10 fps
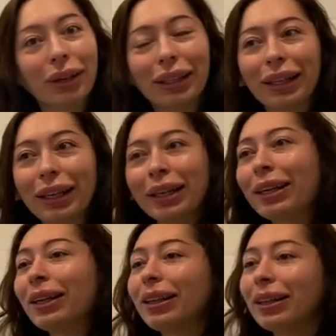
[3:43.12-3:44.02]
quickly
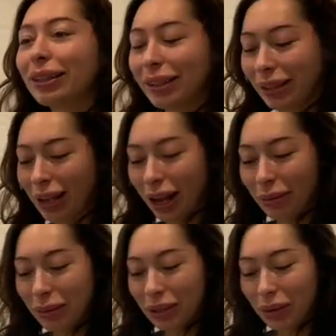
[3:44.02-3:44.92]

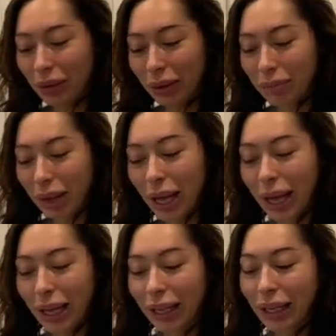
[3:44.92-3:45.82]
time is going
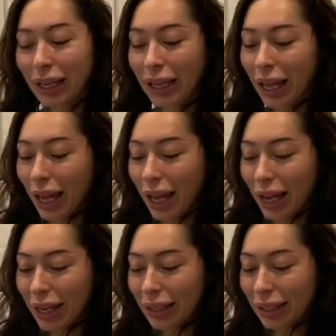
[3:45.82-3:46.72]
by.
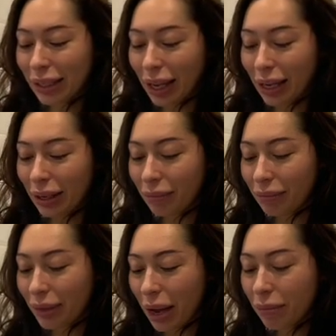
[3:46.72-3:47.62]
And
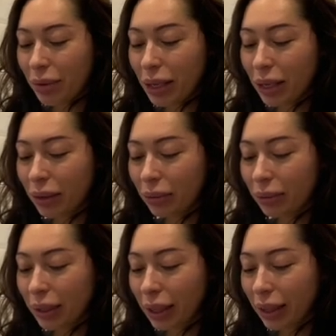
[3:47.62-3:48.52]
um, now I'm gonna
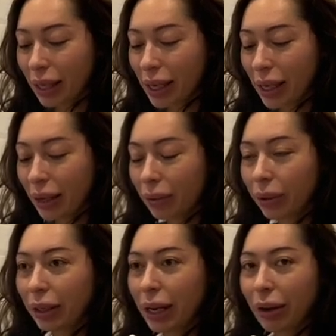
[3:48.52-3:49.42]
use the
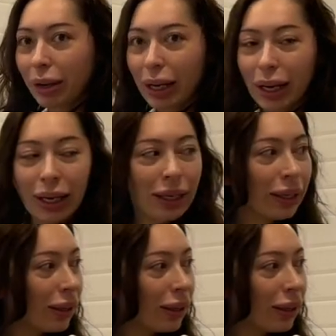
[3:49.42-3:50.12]
ordinary